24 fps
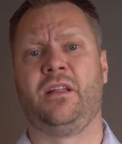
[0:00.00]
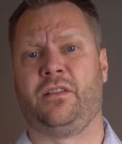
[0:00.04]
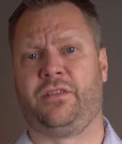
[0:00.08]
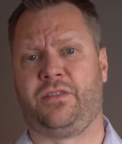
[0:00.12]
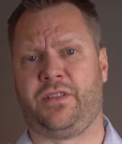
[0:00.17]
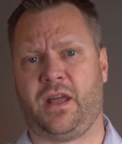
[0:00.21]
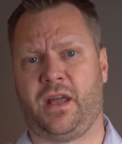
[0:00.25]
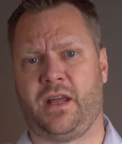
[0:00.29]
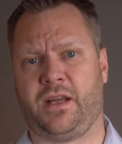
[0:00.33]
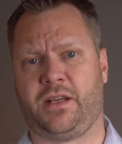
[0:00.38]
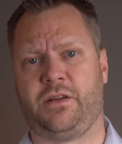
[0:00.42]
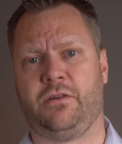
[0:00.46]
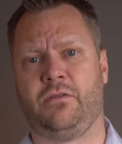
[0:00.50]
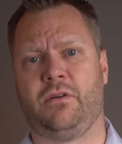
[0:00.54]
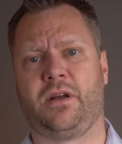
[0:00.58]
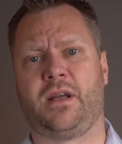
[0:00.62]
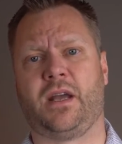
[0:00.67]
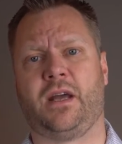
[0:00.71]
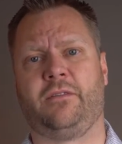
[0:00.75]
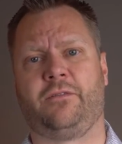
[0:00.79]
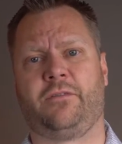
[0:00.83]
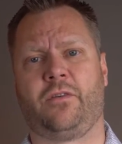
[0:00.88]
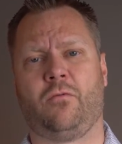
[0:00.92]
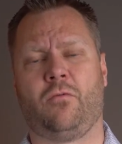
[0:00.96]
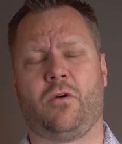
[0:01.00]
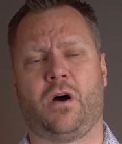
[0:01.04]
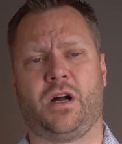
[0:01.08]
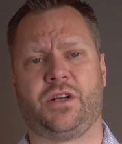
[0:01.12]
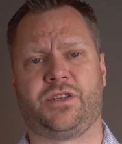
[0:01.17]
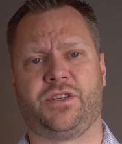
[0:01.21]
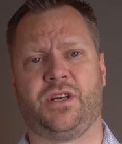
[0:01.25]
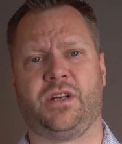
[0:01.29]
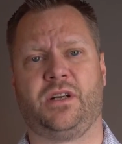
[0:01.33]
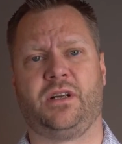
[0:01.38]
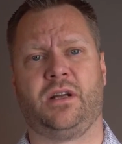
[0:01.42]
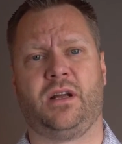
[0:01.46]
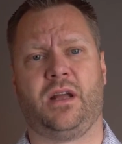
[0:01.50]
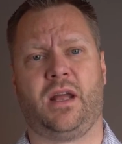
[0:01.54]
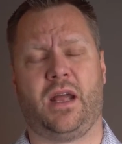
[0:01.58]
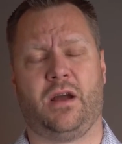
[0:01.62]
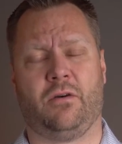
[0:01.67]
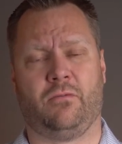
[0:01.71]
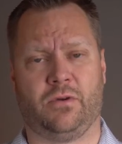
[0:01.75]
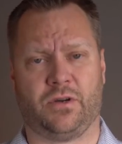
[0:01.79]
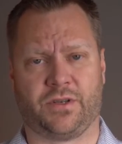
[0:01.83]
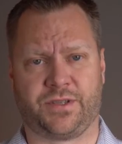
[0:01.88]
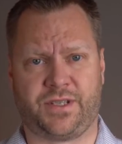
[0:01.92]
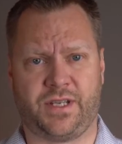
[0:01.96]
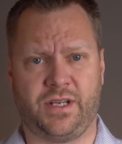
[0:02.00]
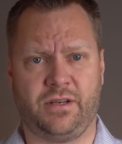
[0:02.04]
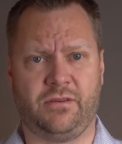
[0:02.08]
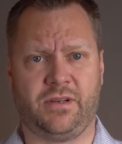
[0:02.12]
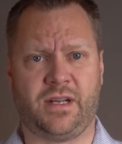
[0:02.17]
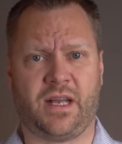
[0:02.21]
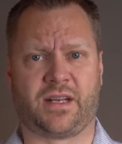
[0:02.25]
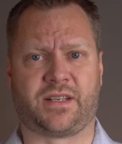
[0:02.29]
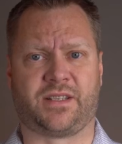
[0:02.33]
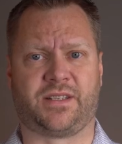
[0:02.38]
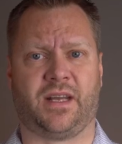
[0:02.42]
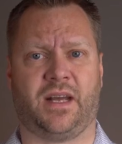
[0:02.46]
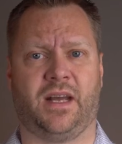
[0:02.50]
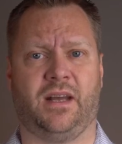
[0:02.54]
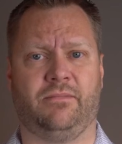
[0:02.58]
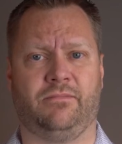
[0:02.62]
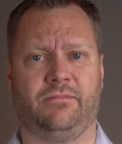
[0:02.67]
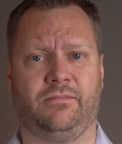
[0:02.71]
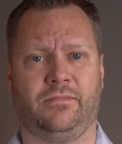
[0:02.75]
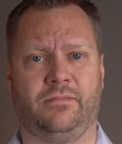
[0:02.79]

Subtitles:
Thank you again for watching, and we'll see you next time.